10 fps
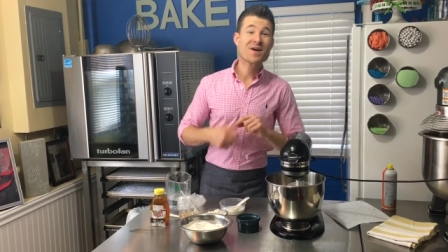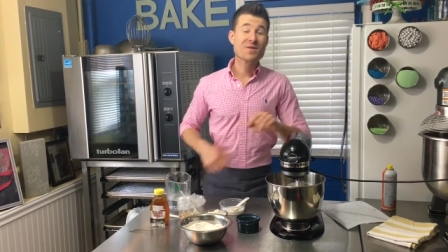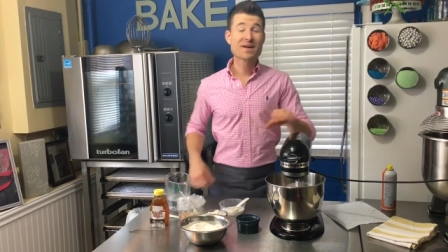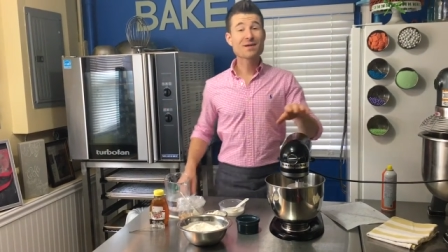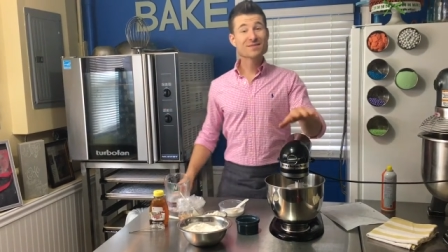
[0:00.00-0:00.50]

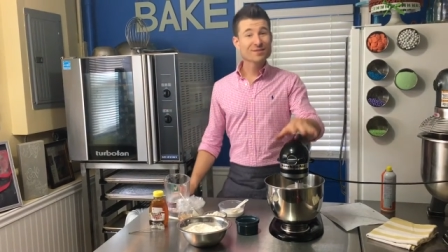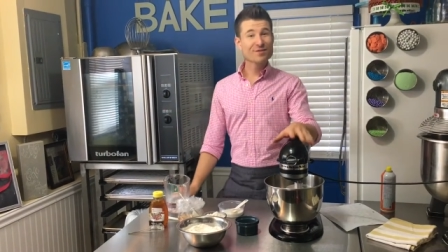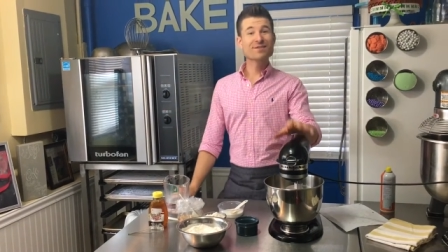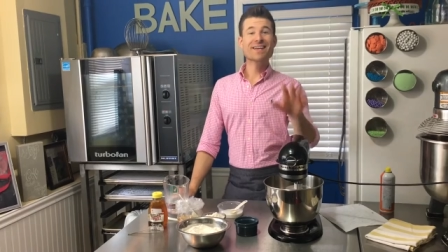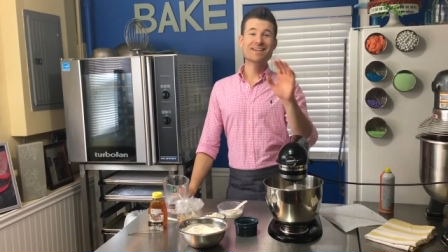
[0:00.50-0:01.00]
When I was a
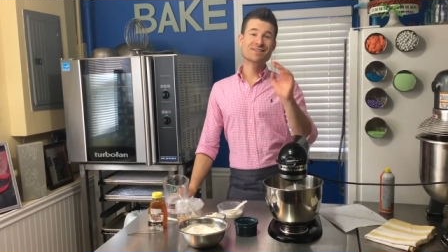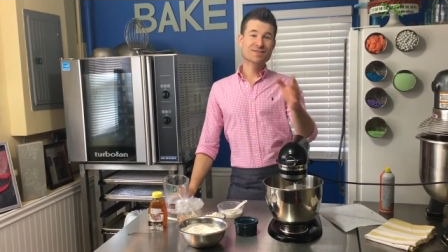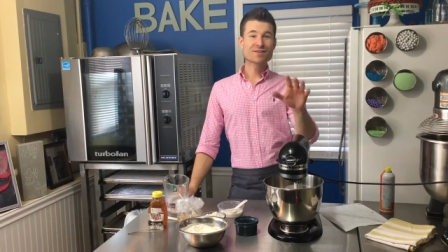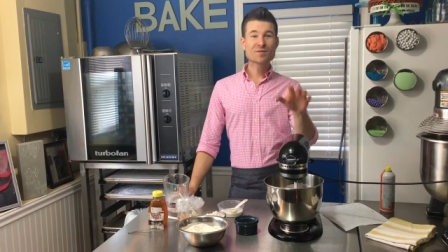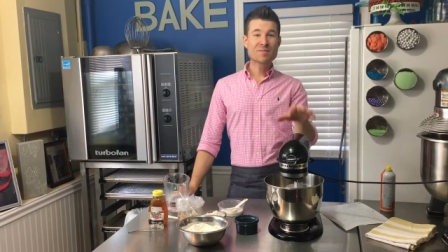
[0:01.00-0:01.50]
little kid, just
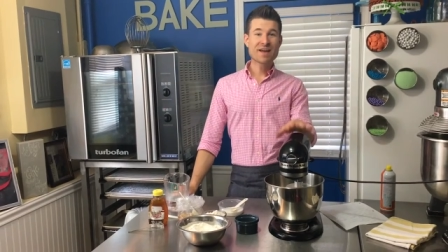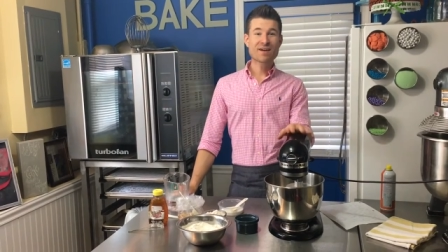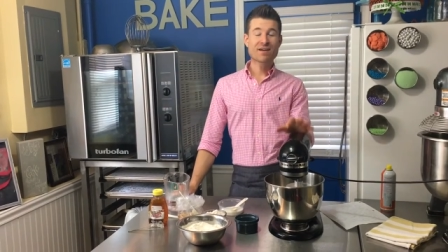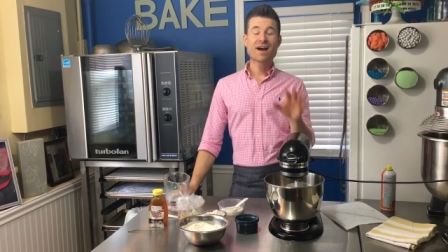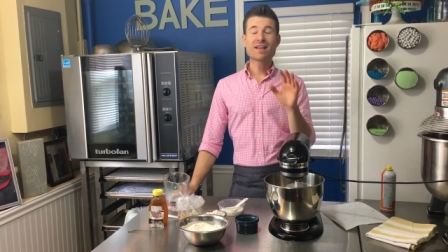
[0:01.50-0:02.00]
a little
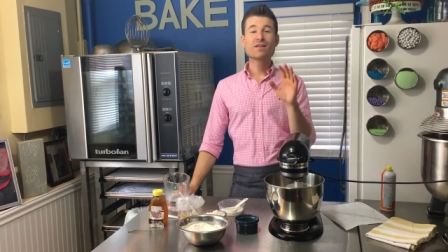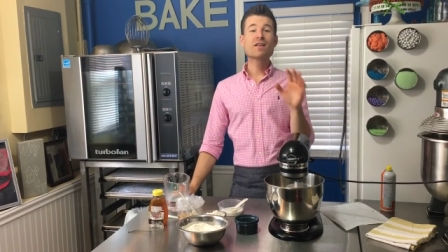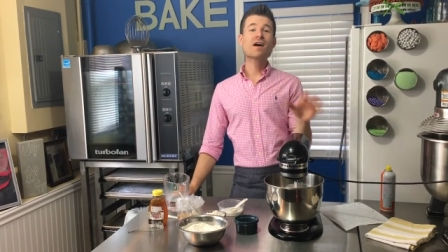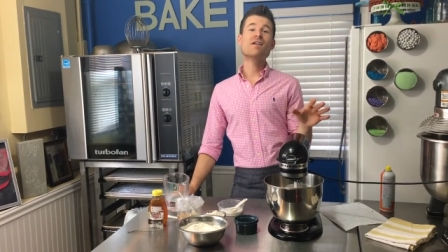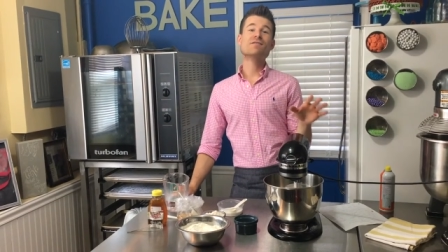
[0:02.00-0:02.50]
baker, I
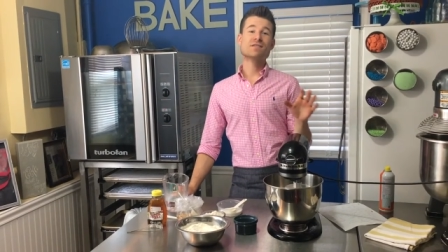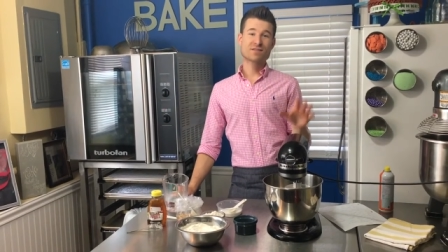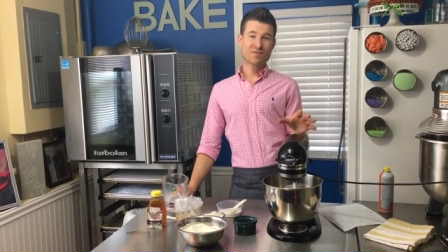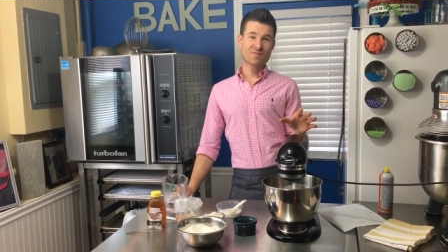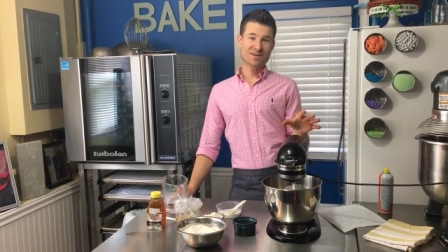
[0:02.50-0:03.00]
loved soft